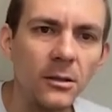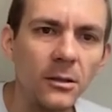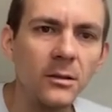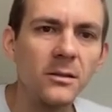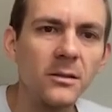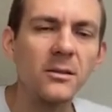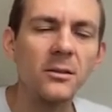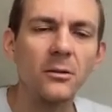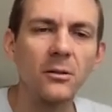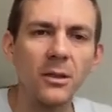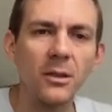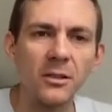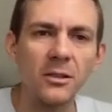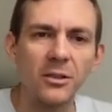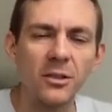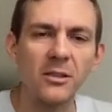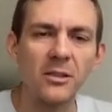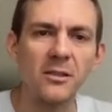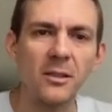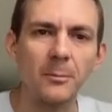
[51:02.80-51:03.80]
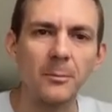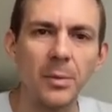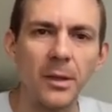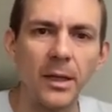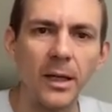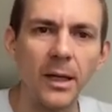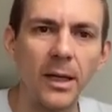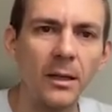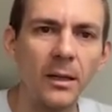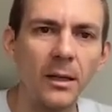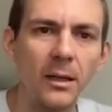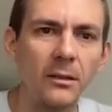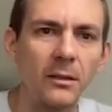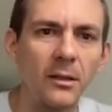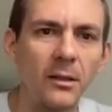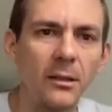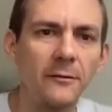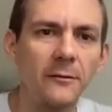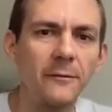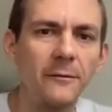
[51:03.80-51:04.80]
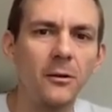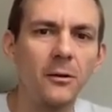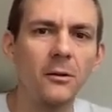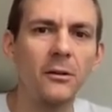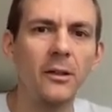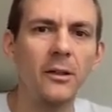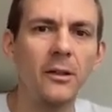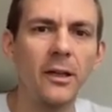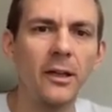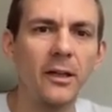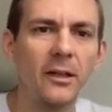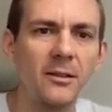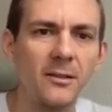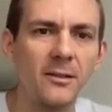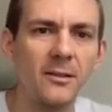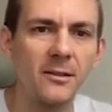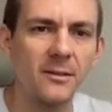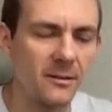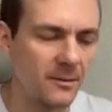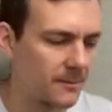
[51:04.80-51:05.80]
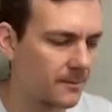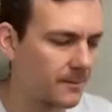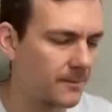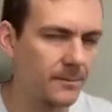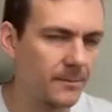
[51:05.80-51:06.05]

So let's just simply add a default case